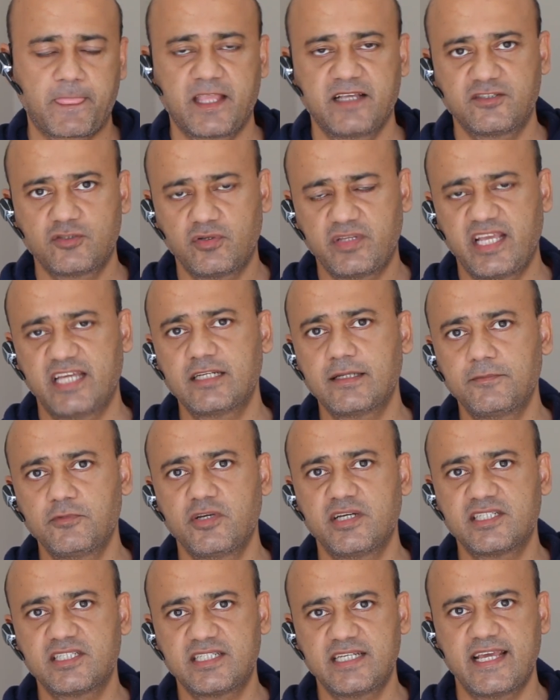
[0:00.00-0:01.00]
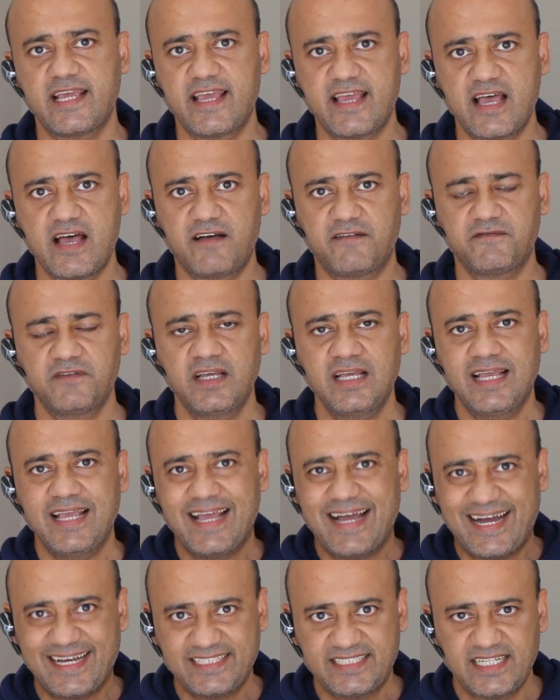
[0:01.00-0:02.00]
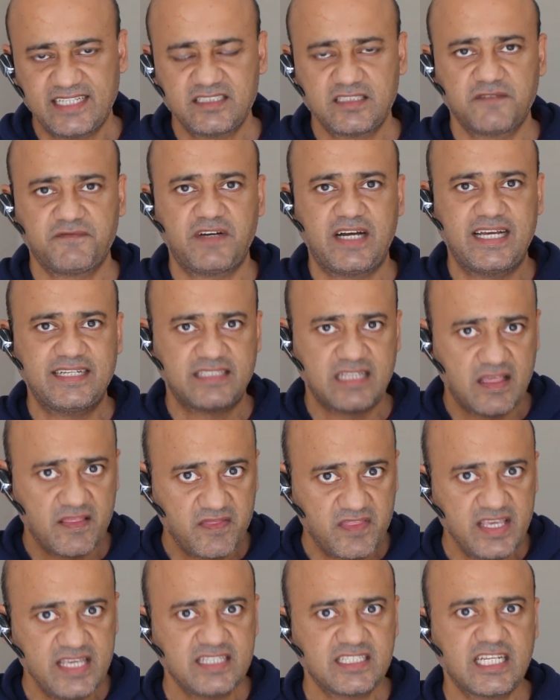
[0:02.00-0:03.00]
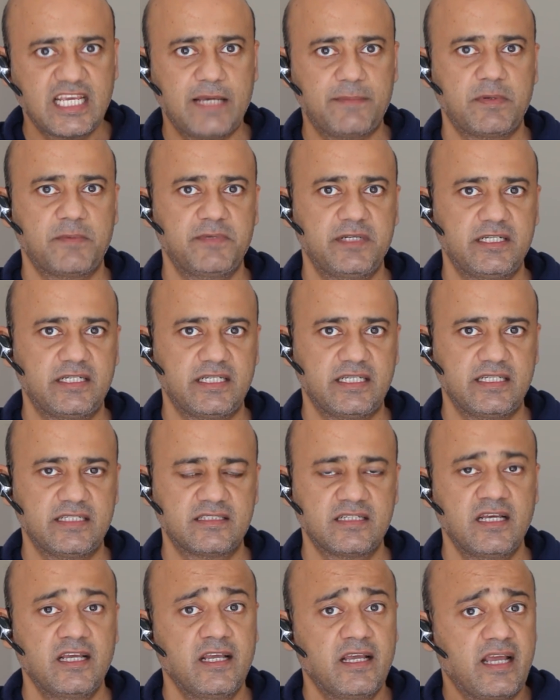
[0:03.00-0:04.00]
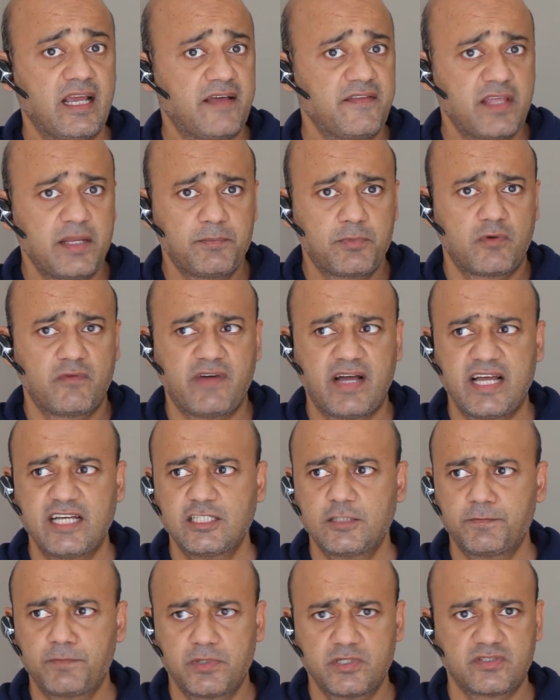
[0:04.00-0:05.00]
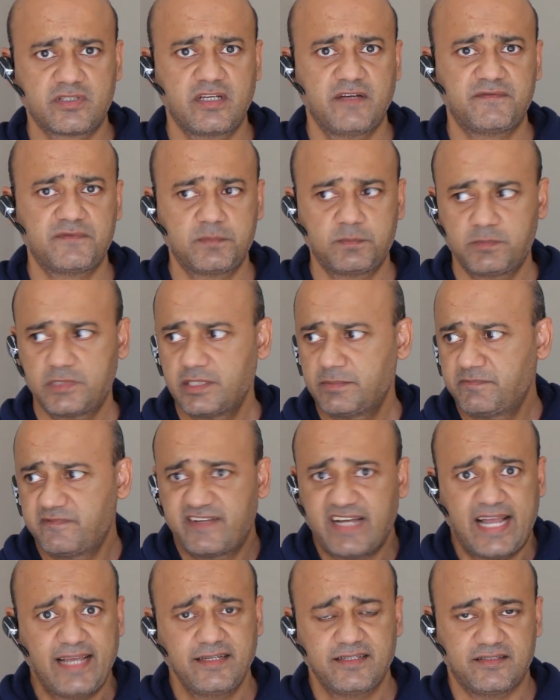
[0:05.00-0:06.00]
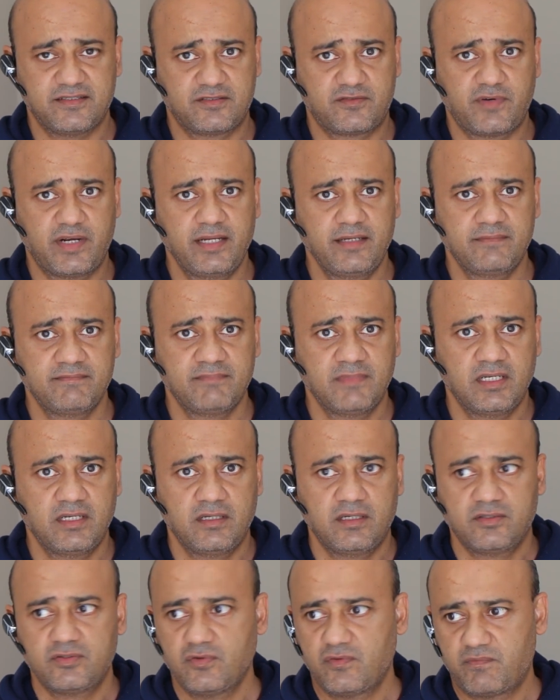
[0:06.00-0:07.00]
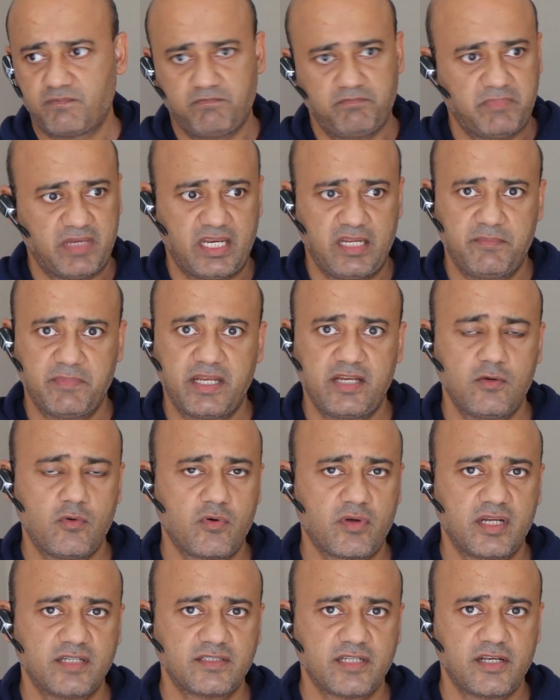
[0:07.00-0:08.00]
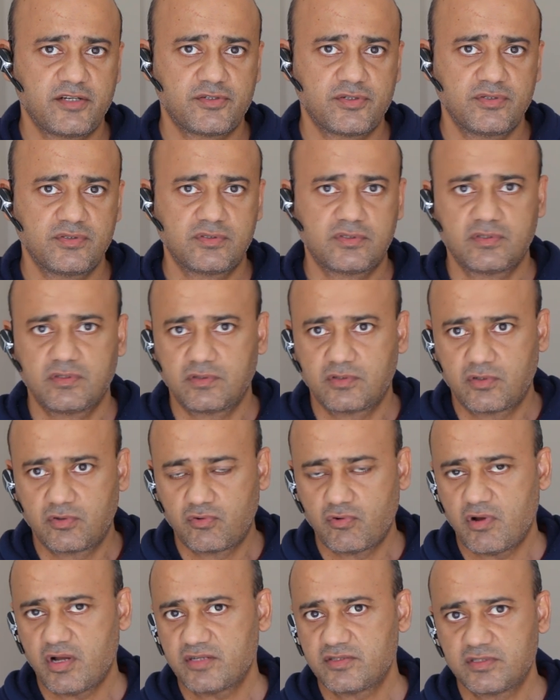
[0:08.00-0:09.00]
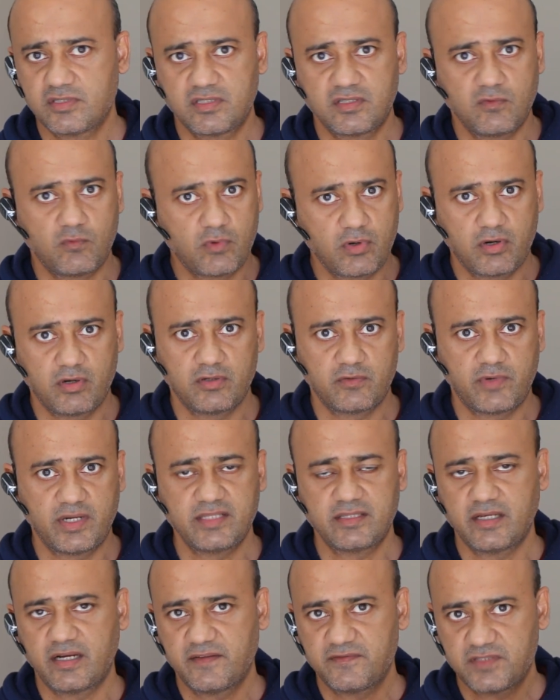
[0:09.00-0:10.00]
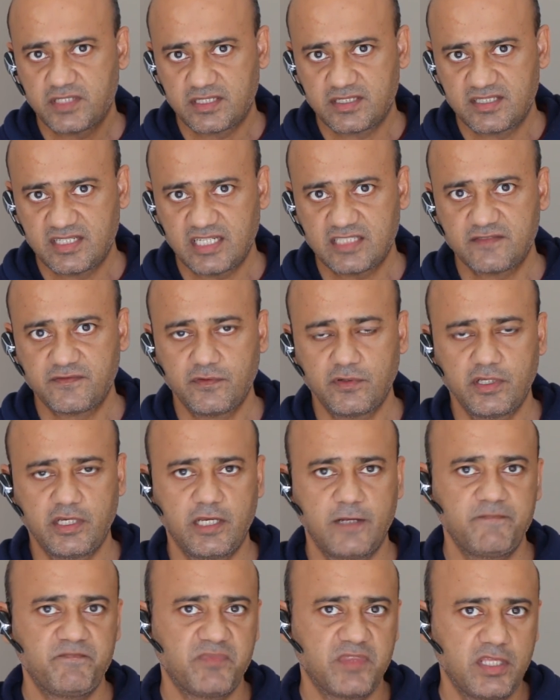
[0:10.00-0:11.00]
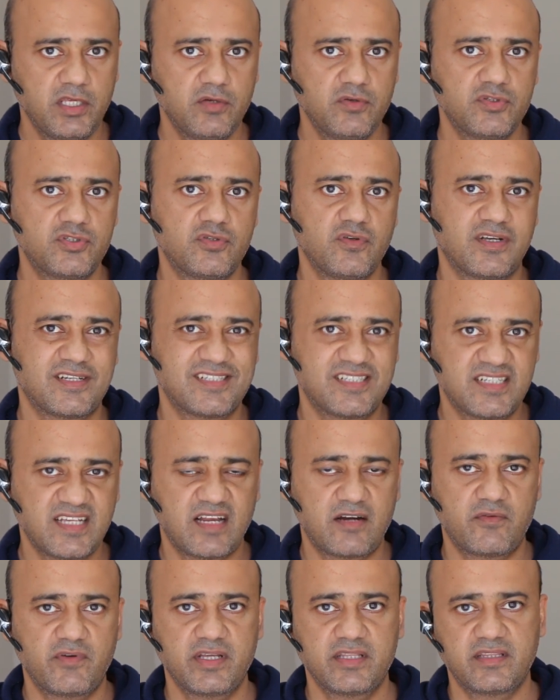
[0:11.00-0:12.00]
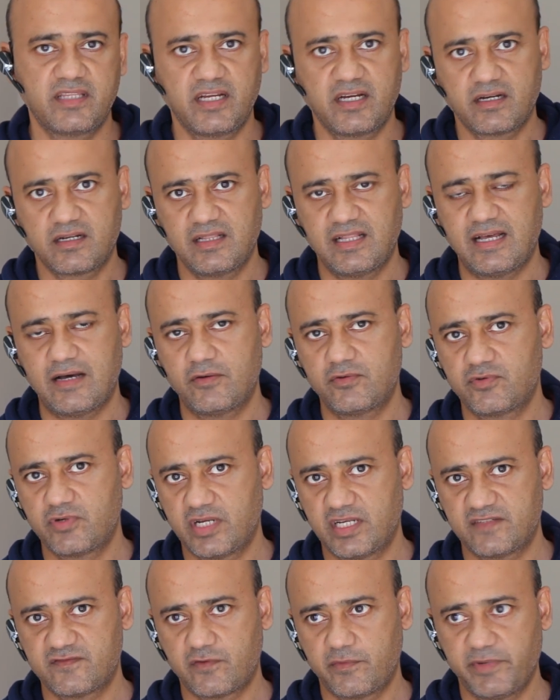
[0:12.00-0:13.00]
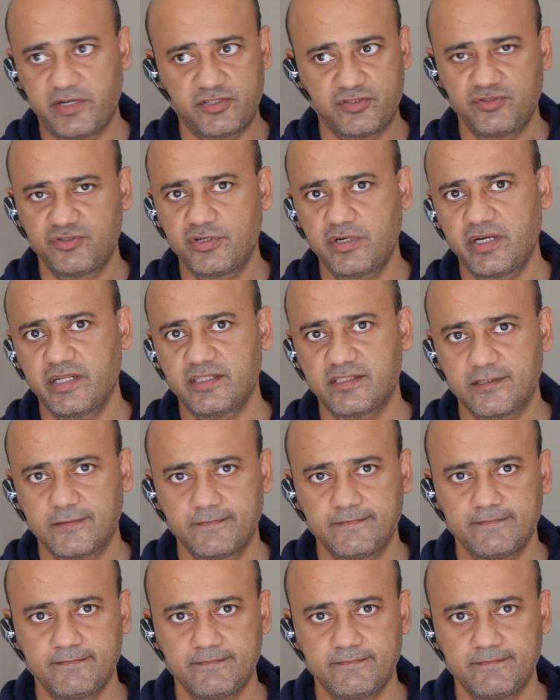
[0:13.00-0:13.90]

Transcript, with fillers: So the AWS CAF identifies these capabilities and then provides prescriptive guidance, right? to many, many organizations across the world, right, that have successfully used to accelerate their cloud transformation journeys.